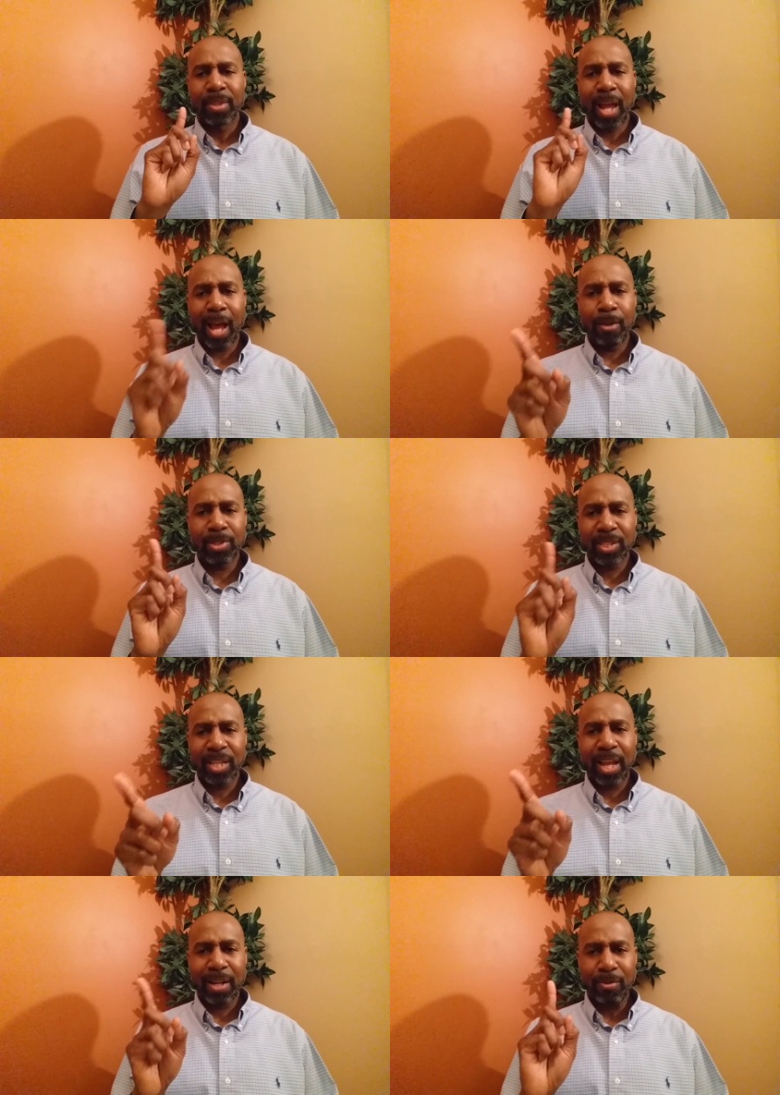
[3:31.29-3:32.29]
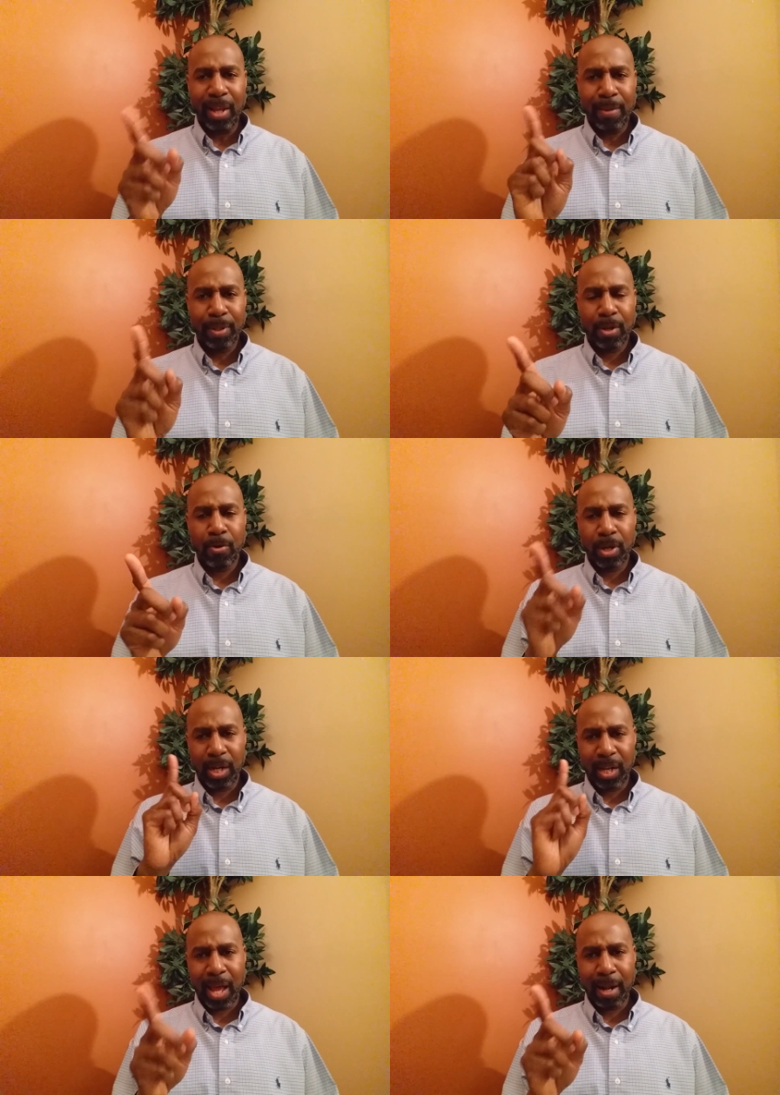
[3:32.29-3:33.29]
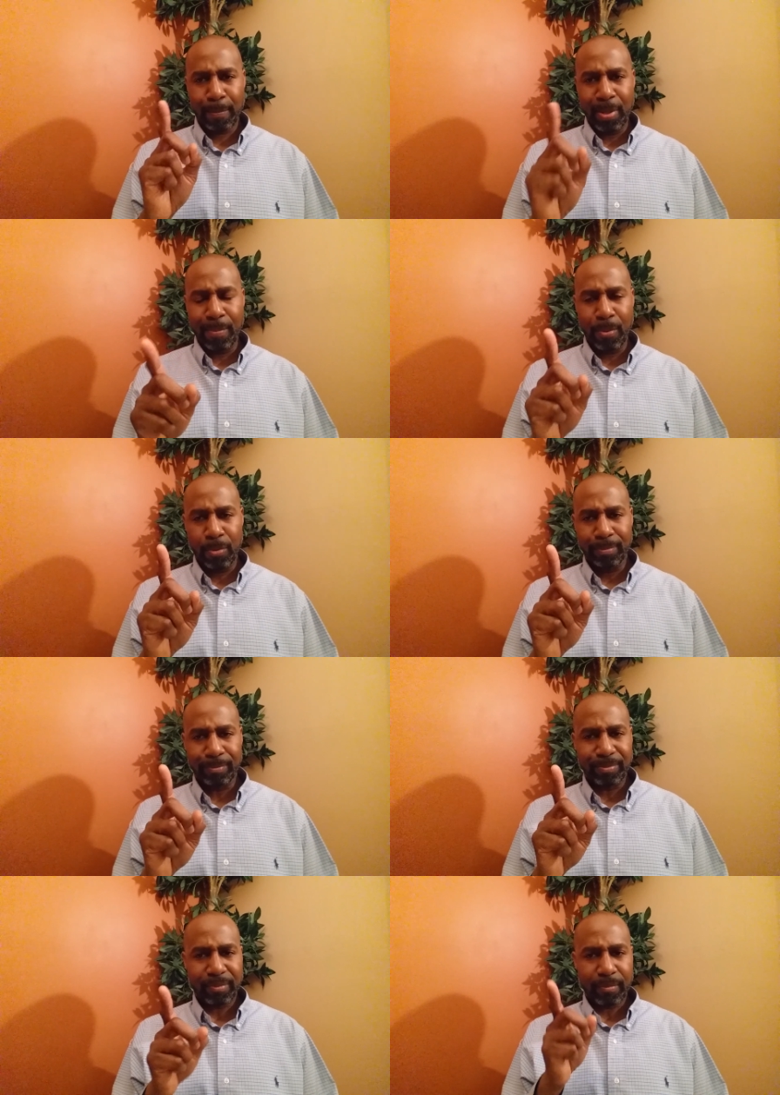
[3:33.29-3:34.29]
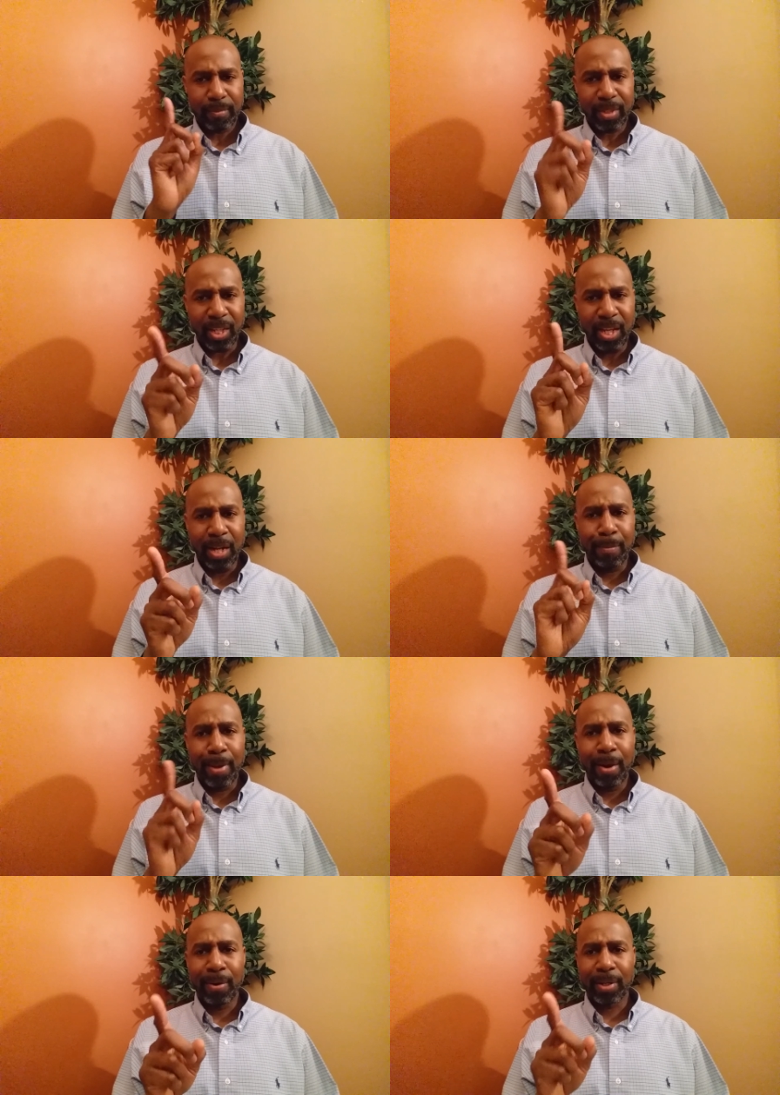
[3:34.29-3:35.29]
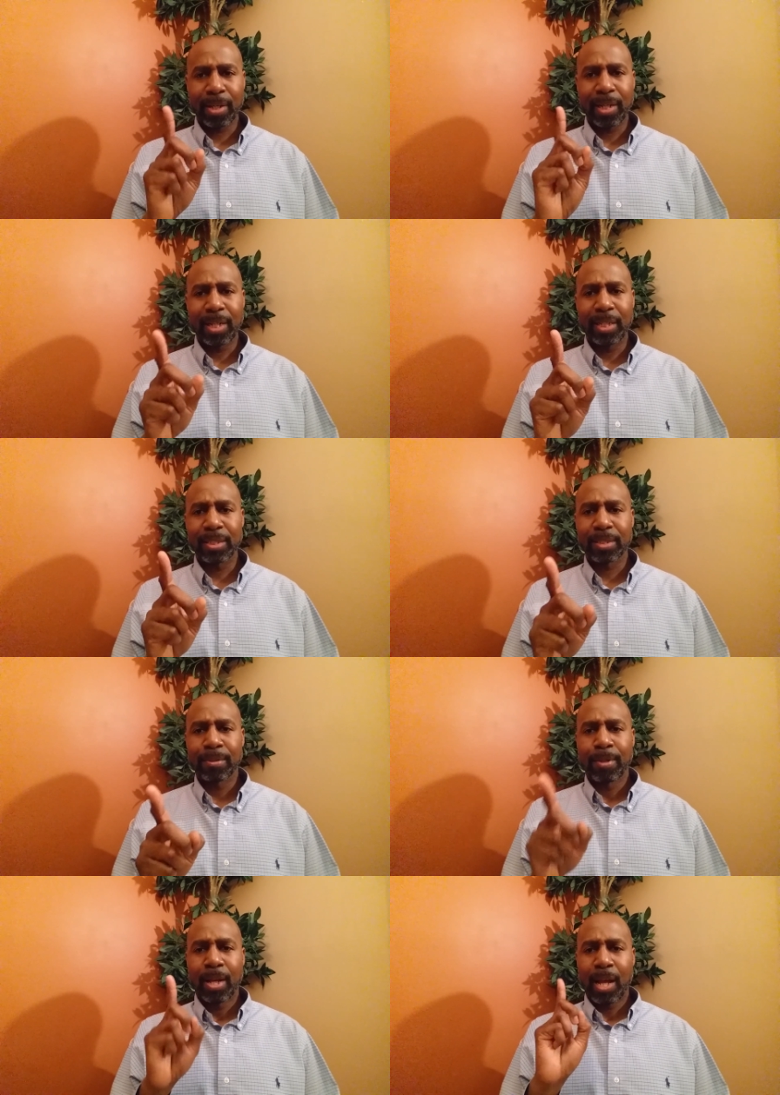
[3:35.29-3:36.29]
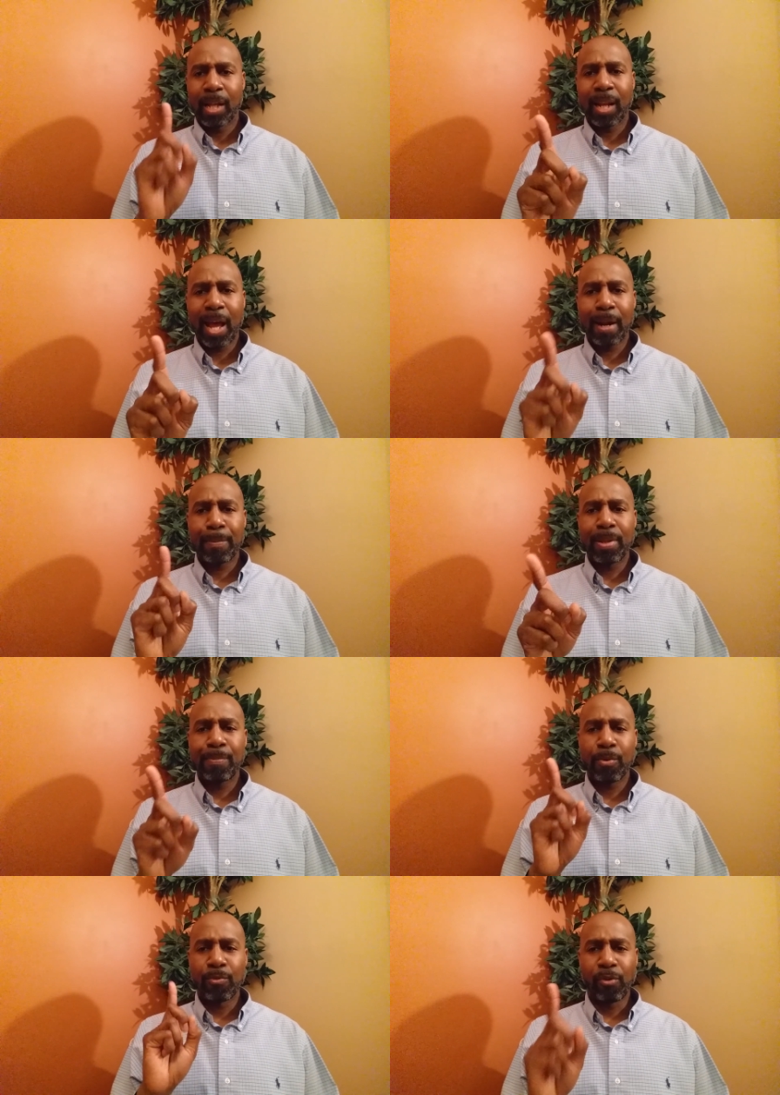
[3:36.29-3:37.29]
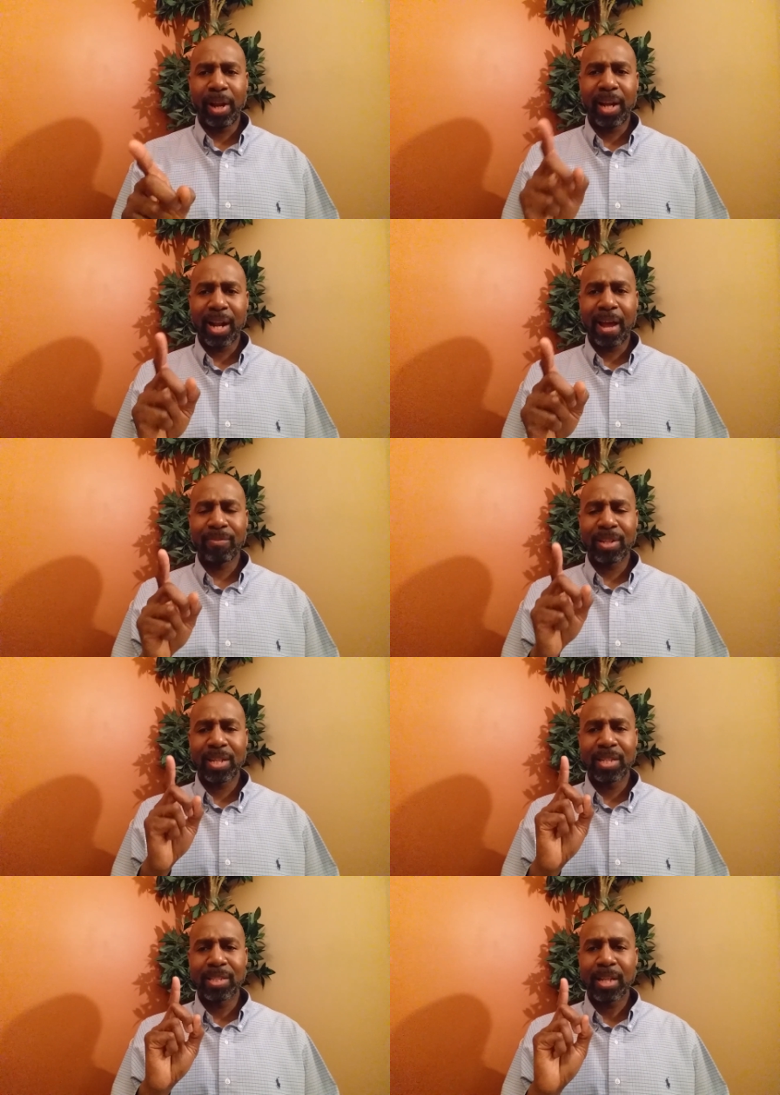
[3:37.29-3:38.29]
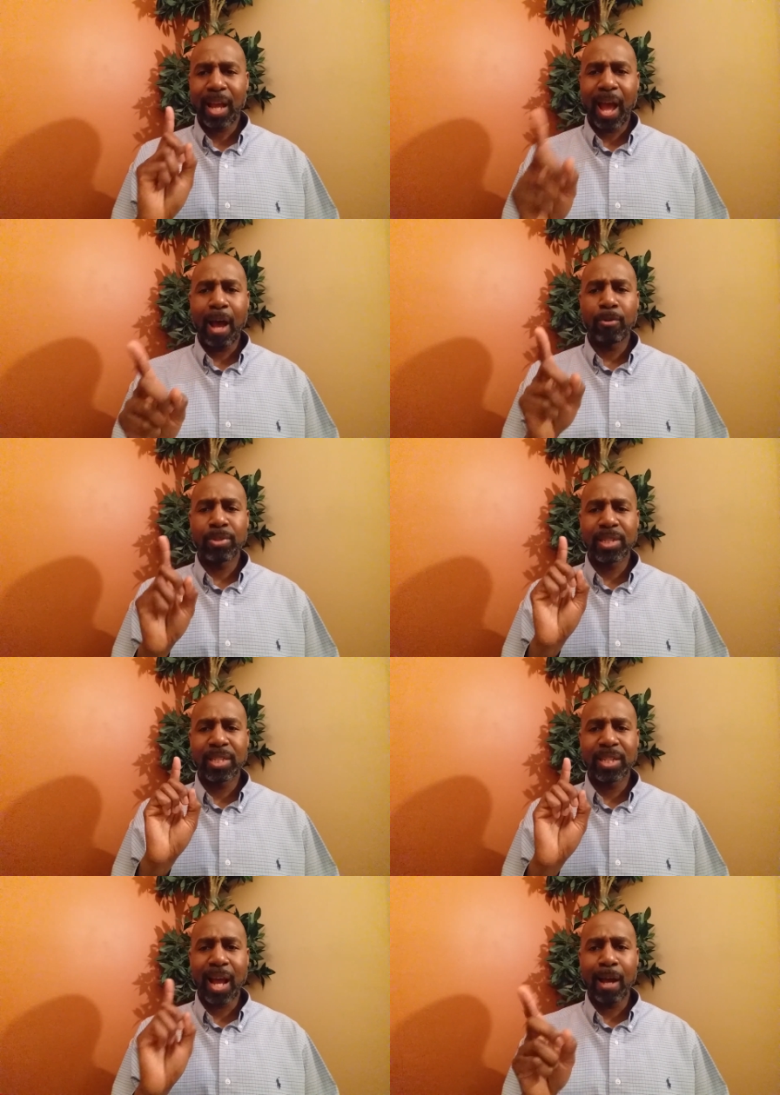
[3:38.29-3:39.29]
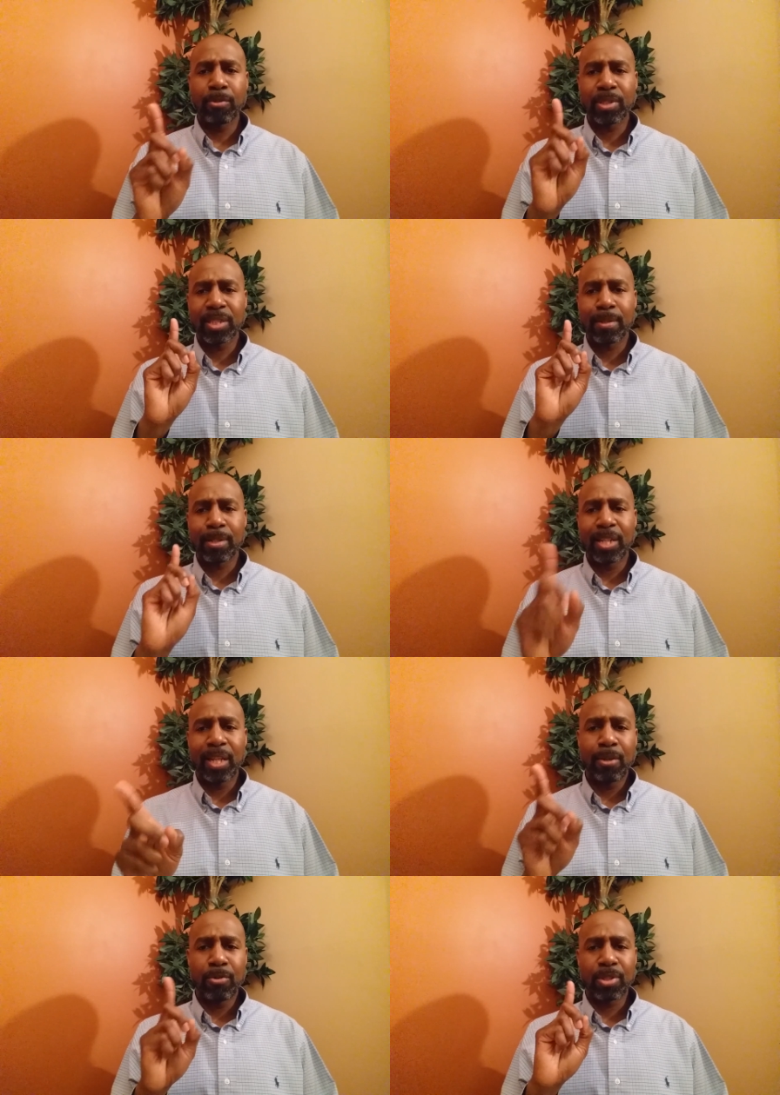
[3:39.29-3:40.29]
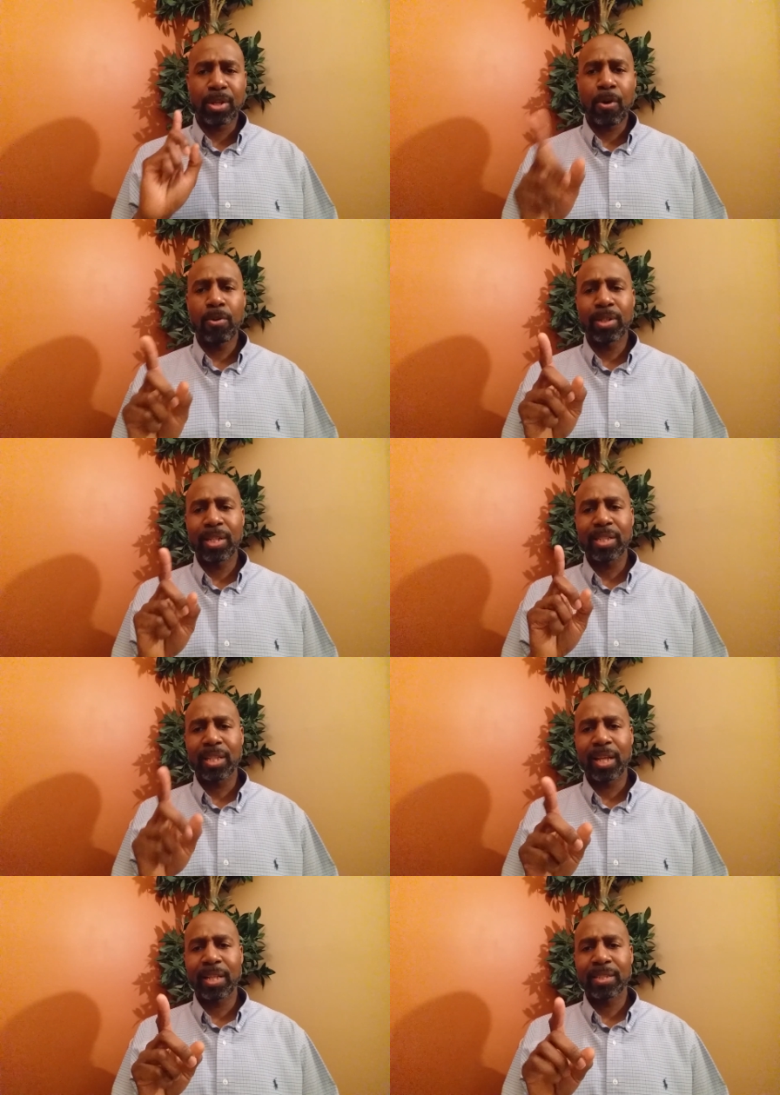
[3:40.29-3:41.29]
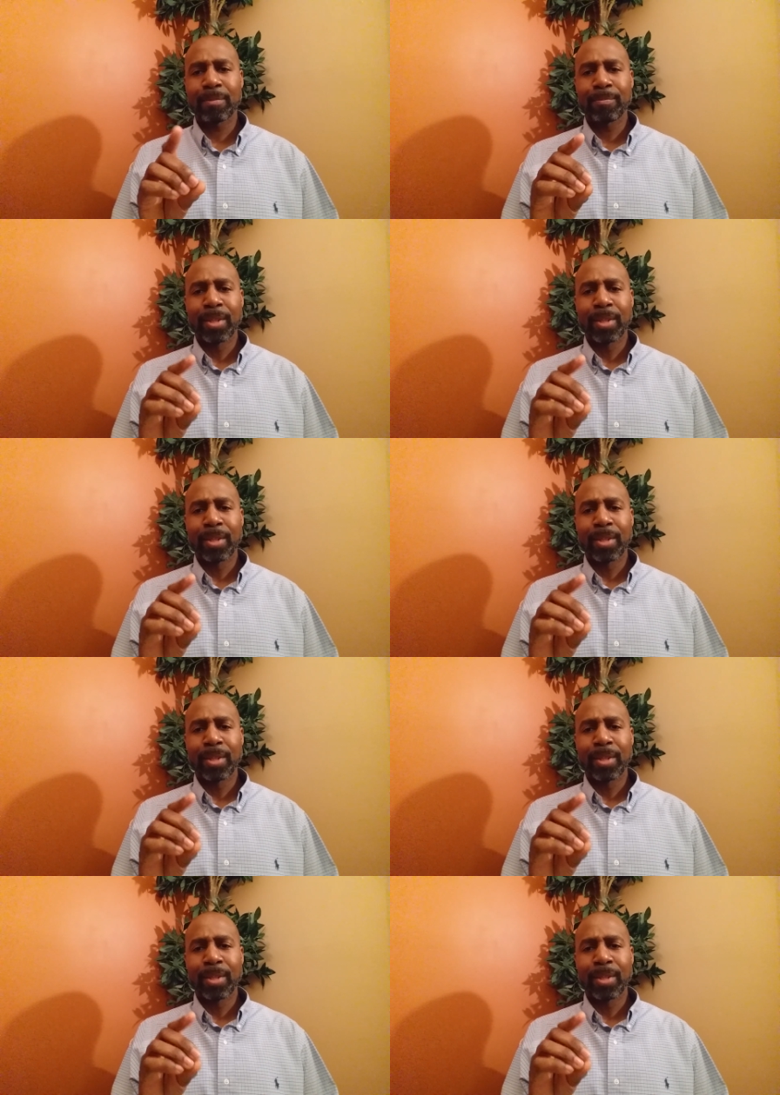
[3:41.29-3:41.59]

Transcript: The housing scandal came along and a lot of people, in America at least, a lot of people ran after these housing houses and deals and all of these things.